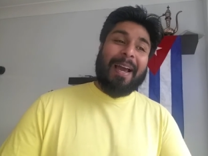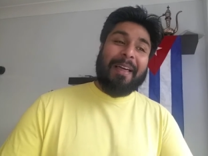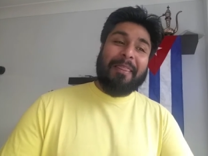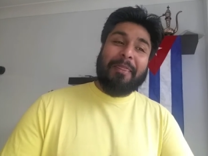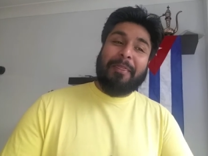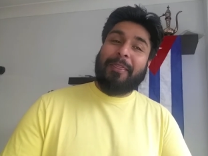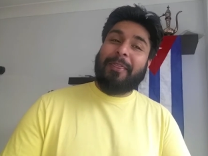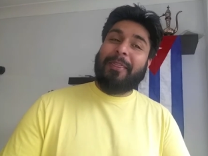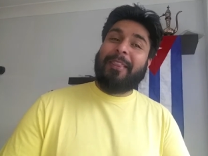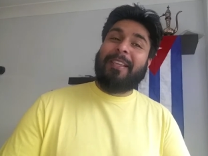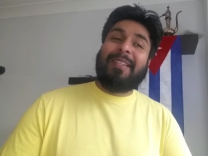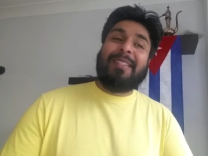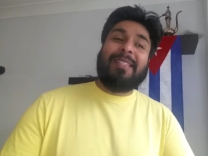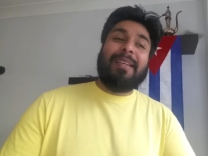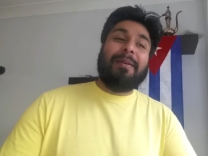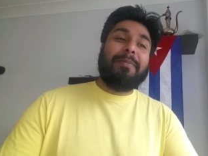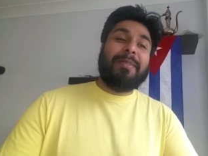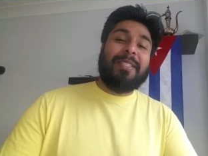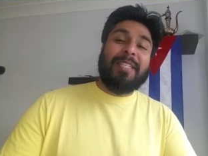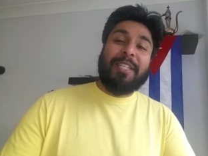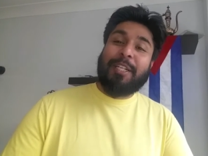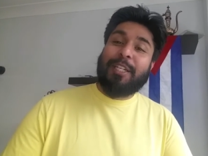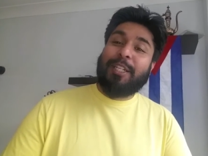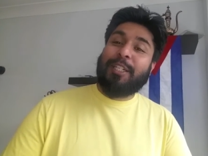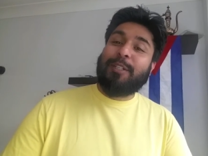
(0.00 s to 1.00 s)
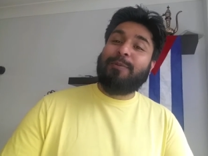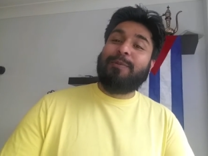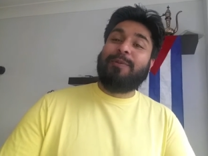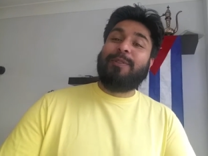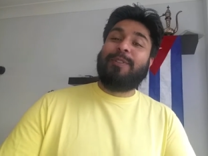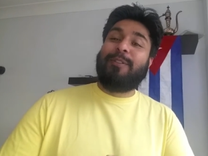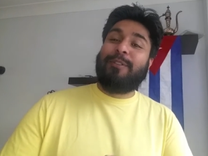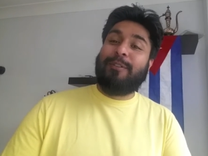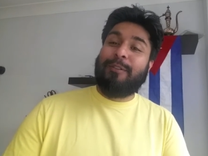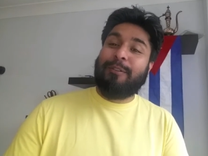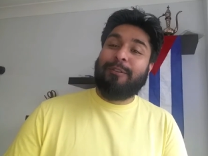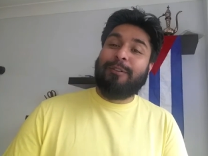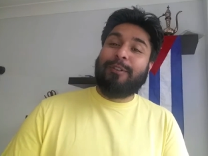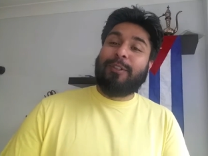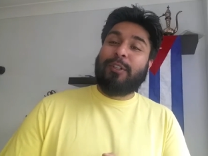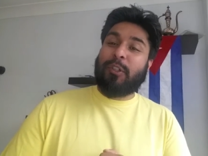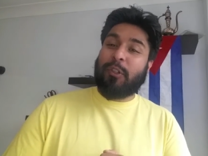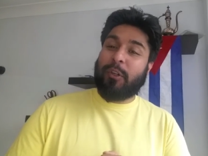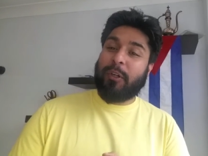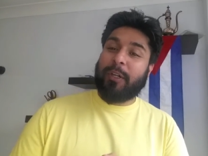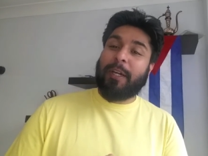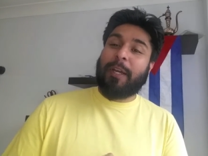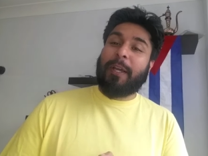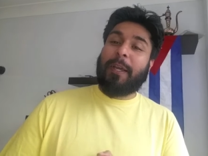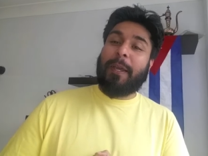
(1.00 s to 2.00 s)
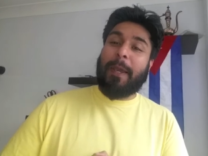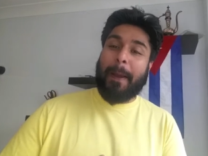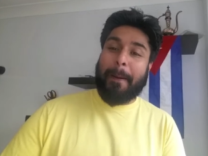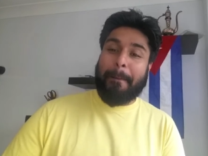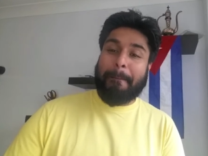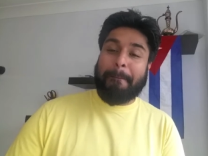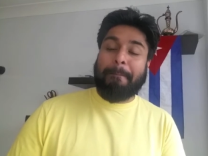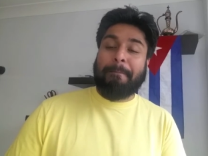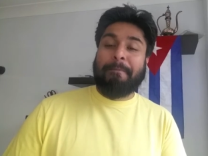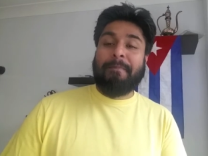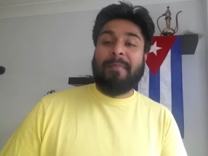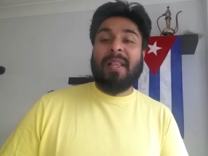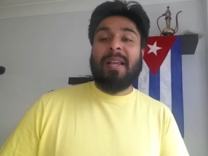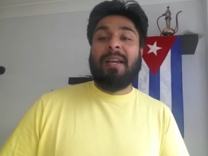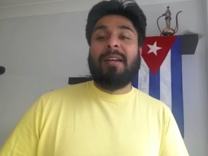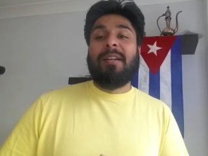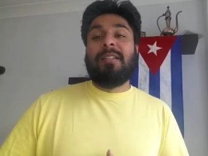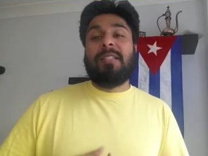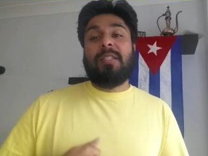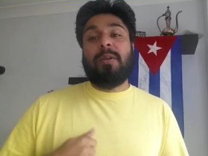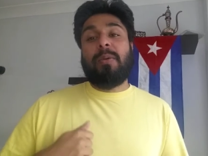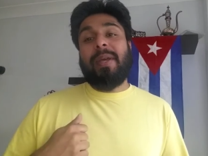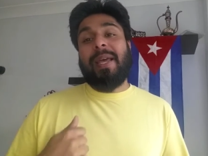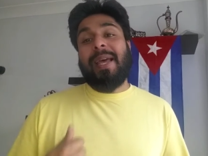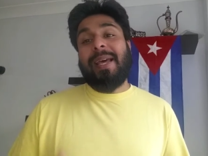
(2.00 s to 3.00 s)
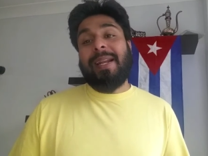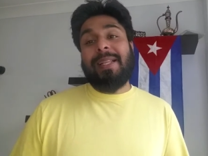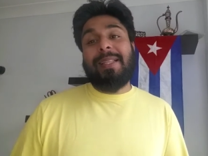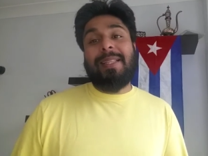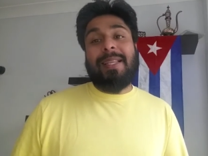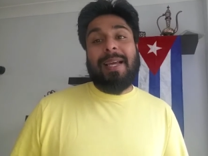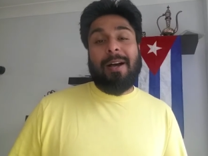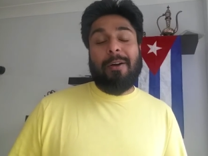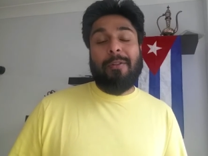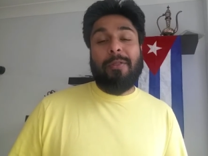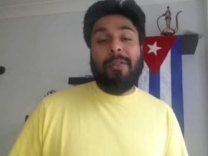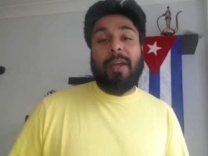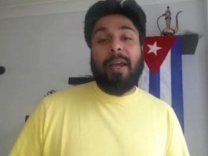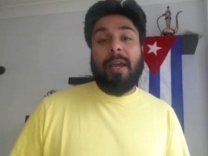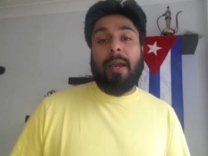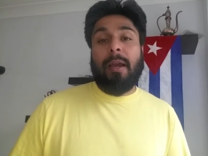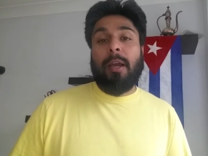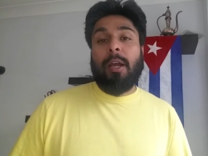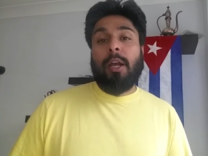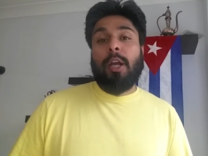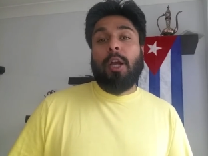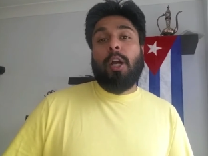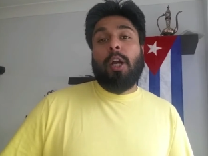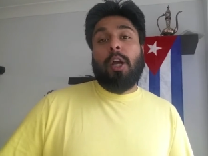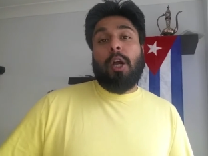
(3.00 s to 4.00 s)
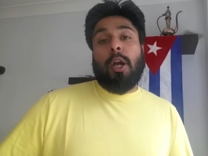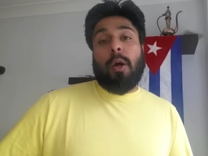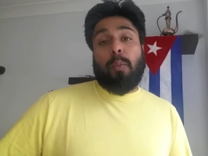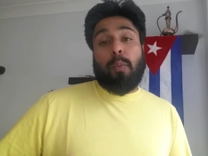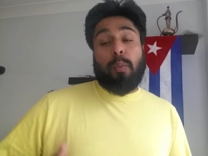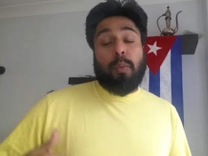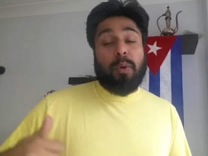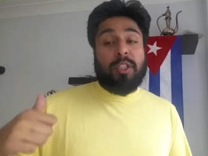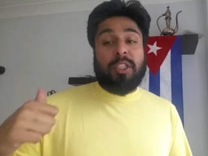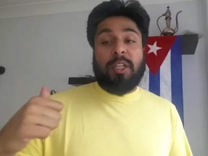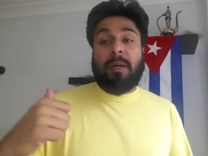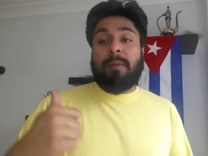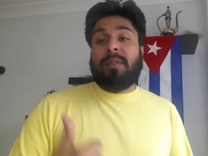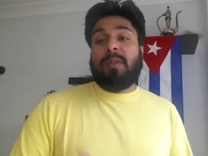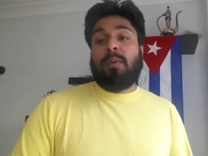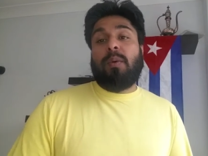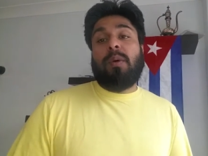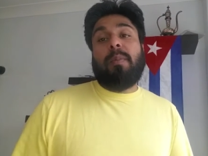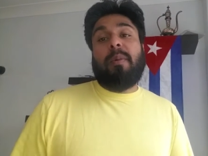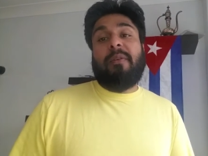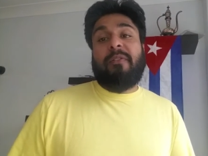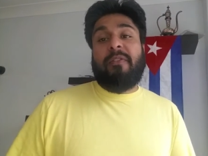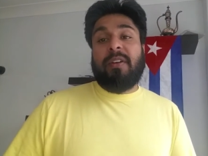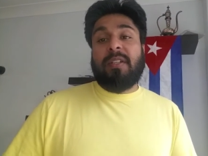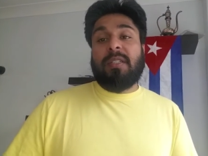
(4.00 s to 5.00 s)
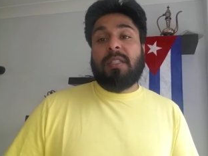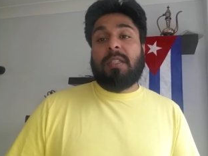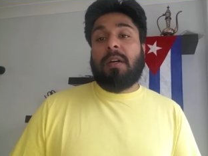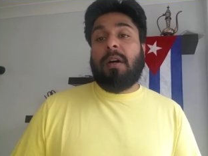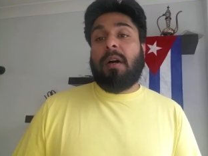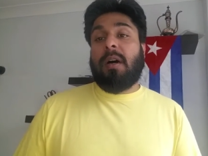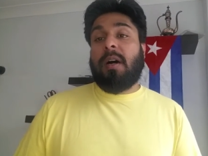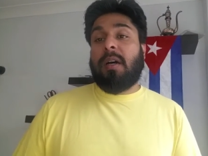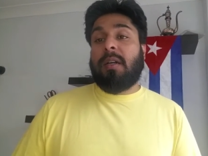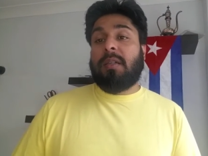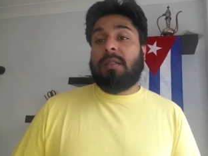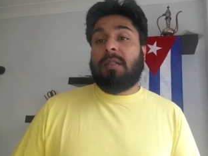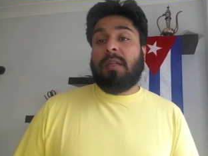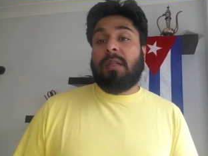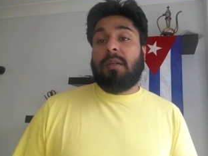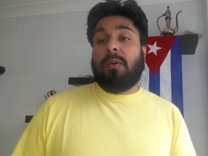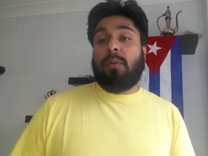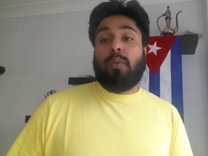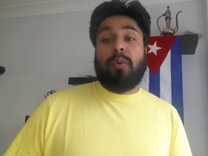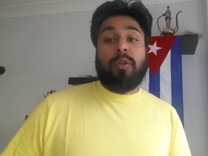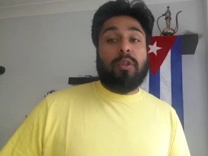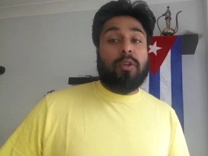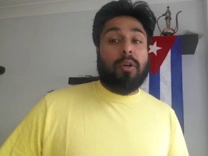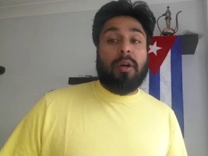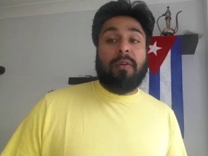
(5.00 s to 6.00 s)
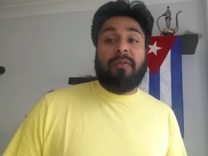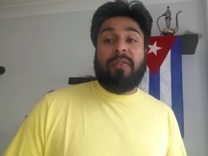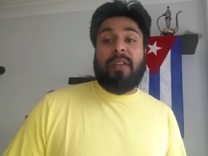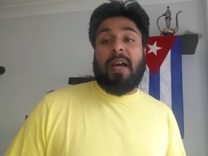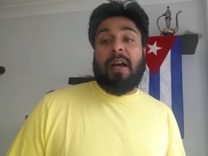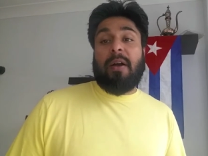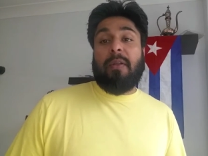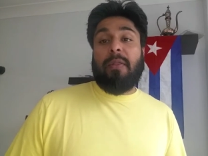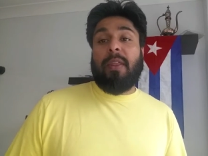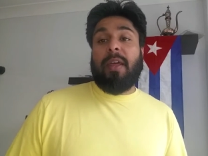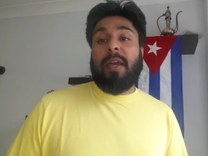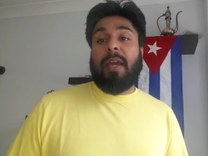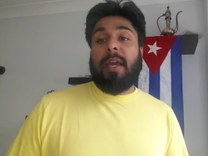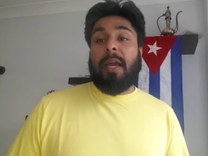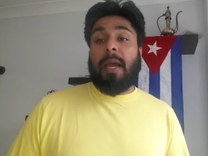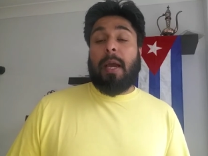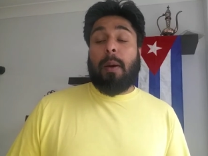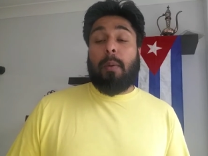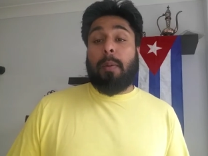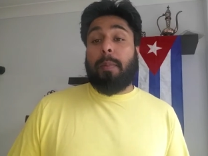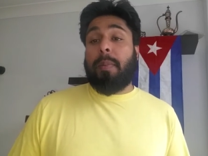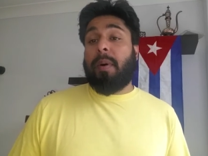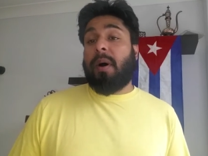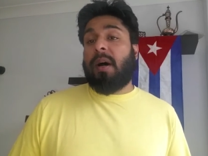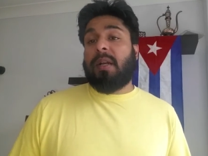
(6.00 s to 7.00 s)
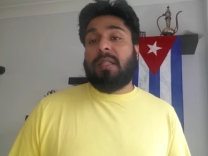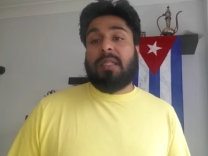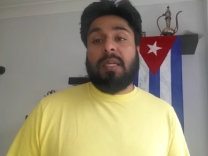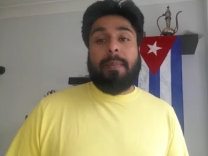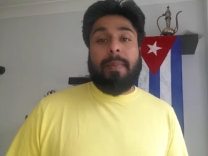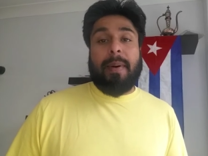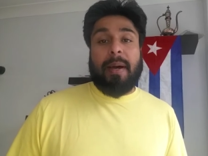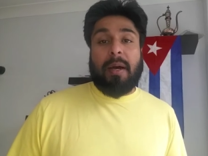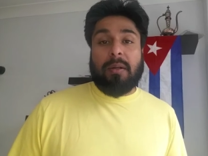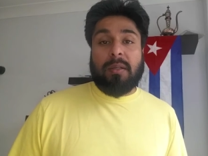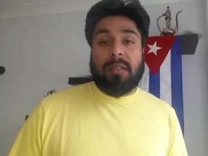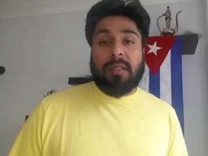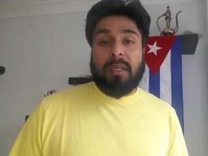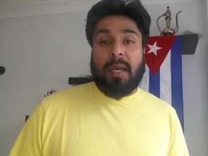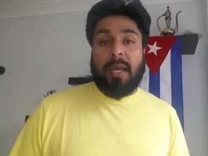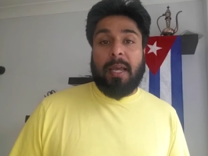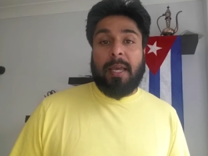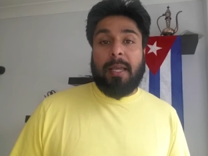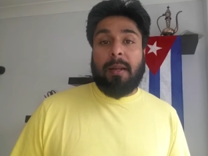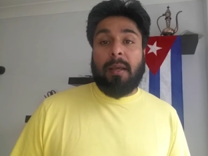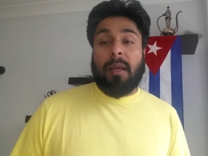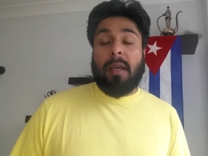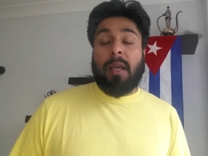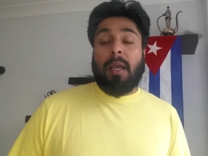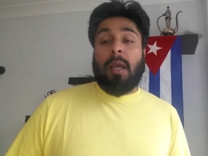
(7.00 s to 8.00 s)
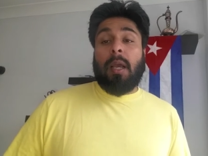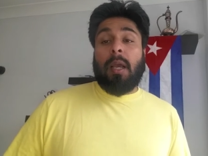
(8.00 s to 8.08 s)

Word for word: And the temptation was too strong again. So we headed down there. We jumped in one of my friend's cars and we drove down there and we parked up outside.